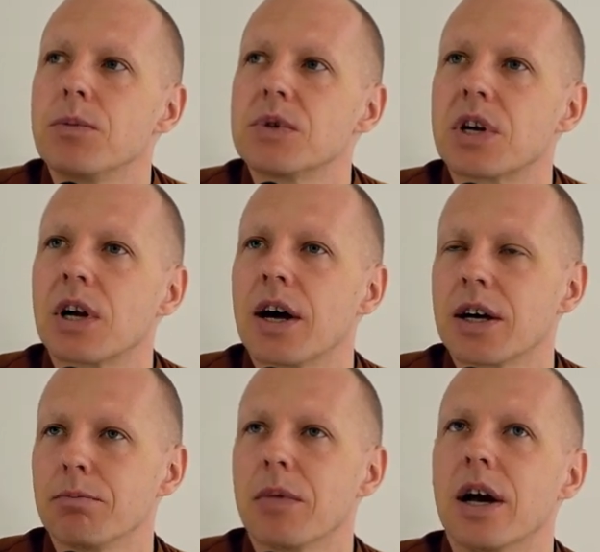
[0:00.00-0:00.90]
Sri
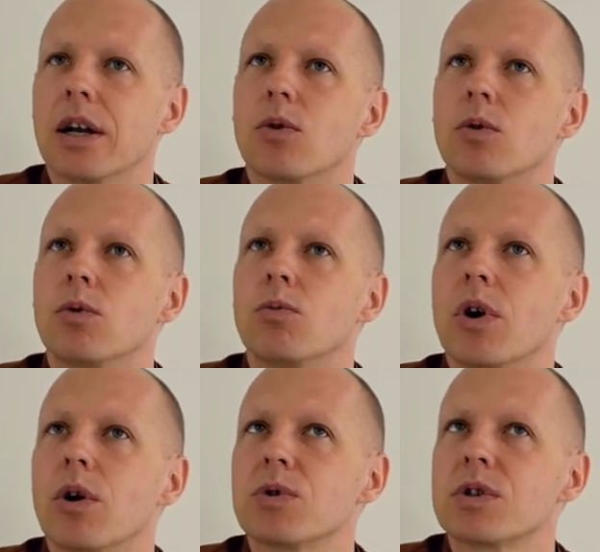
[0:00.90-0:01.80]
Lankan man who
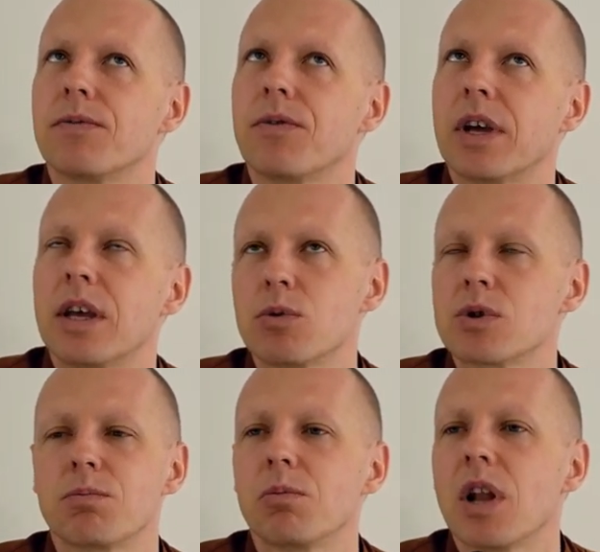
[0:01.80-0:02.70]
it was a he
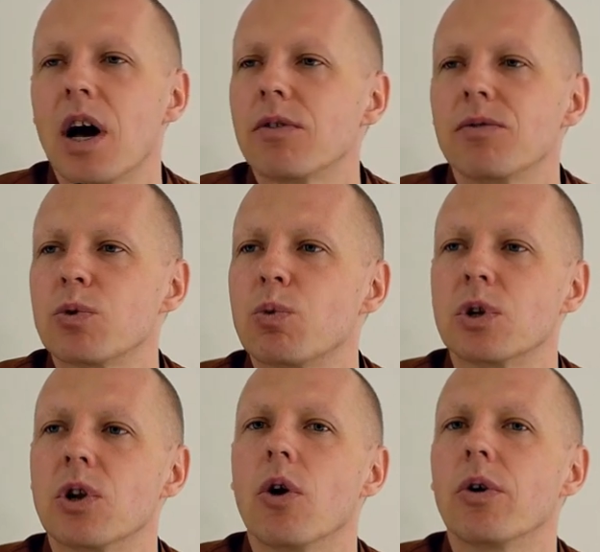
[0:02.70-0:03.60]
was a lot of you
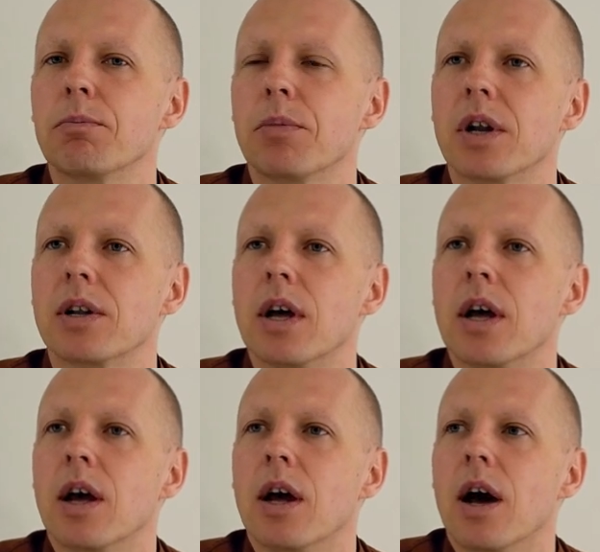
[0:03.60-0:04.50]
would know him, but
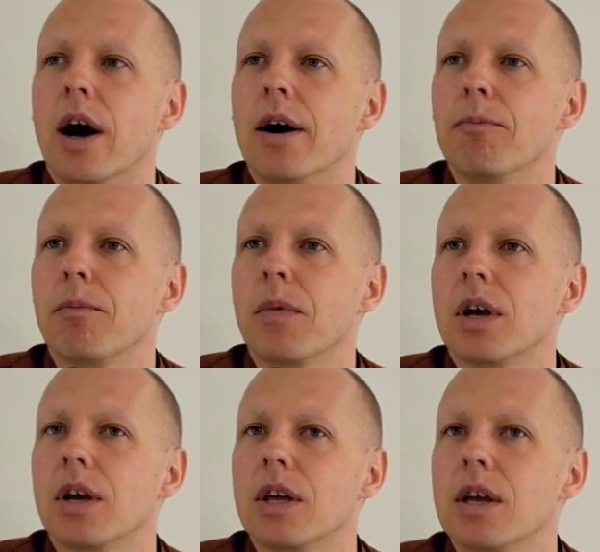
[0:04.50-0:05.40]
um,
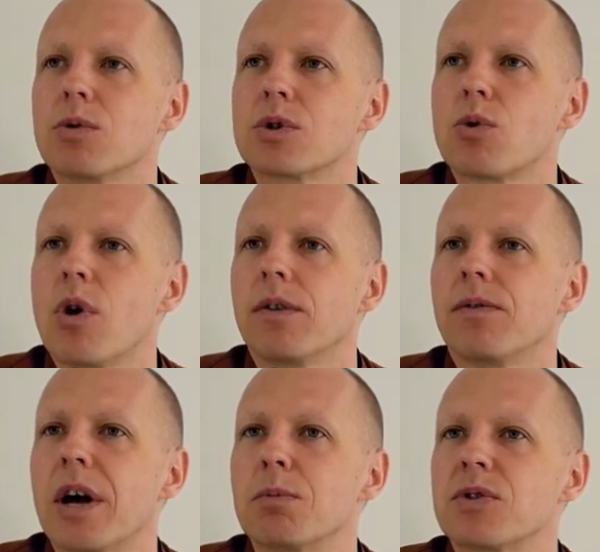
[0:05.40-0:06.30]
he was quite a
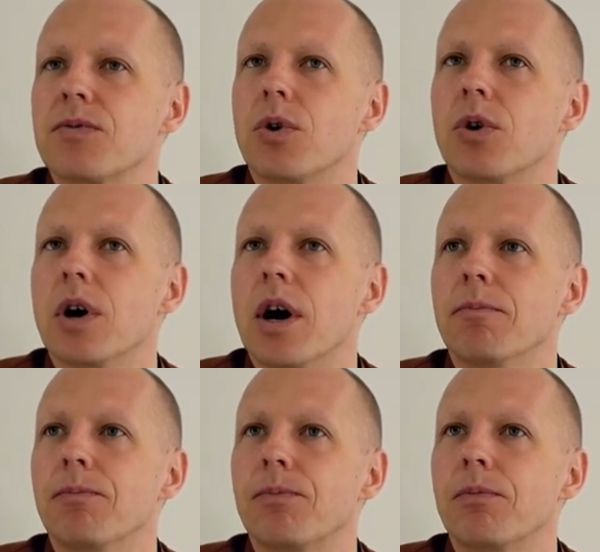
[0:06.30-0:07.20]
famous for
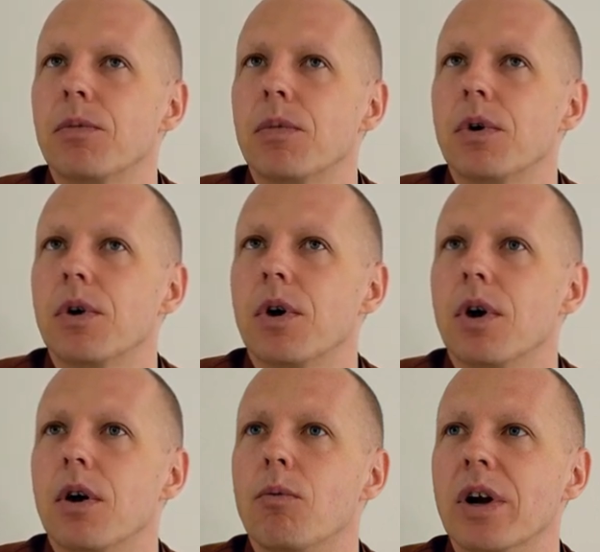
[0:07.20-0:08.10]
um,
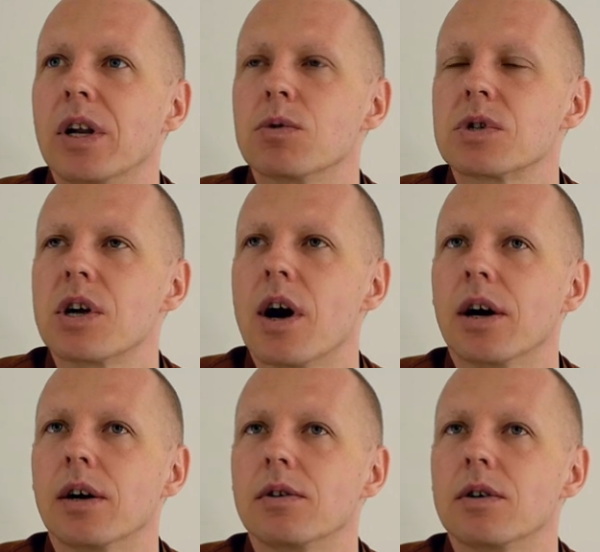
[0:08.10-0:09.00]
when he was
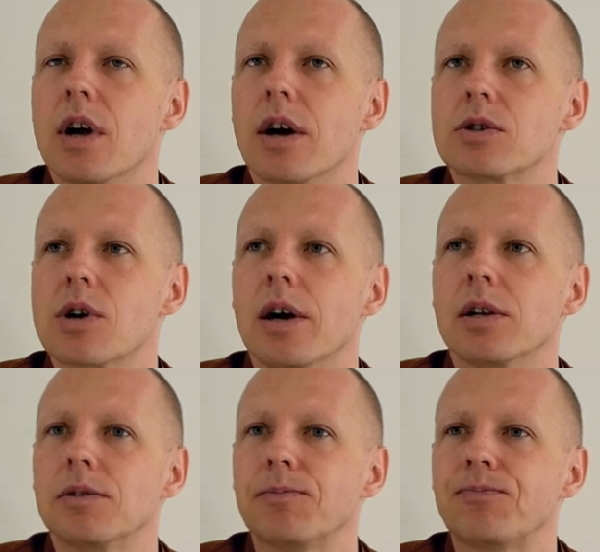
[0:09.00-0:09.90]
young young
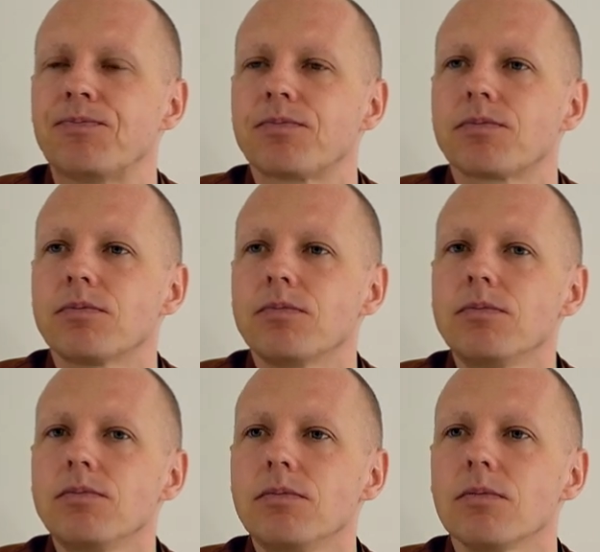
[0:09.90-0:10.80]
child
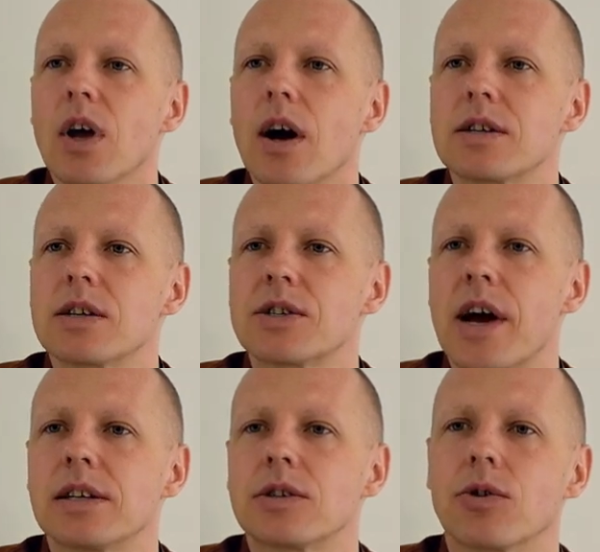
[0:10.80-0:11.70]
as a
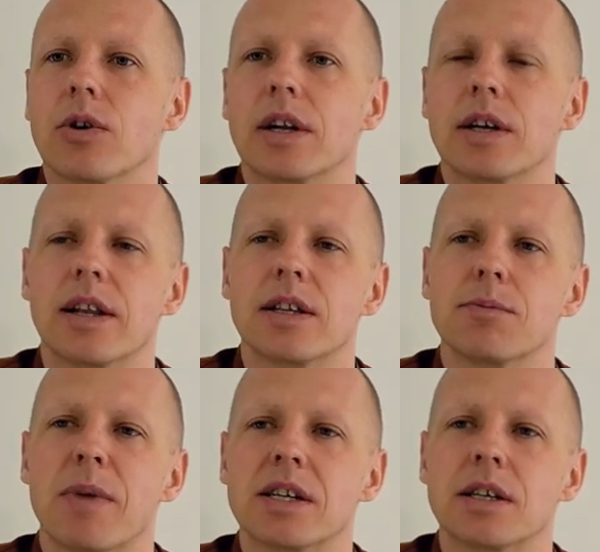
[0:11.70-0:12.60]
chanter, and he had this
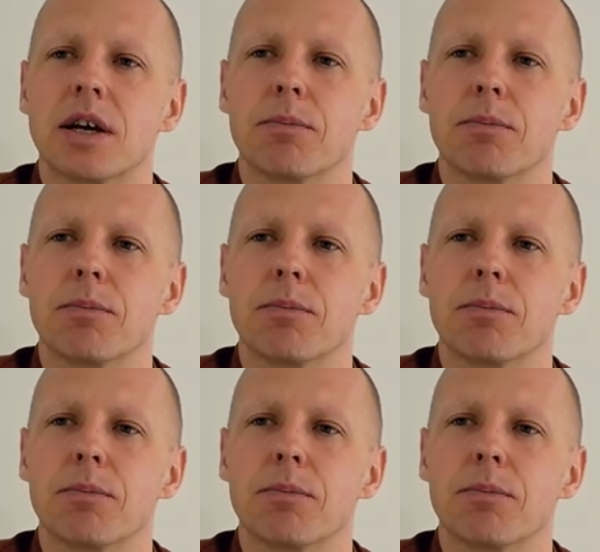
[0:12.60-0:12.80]
amazing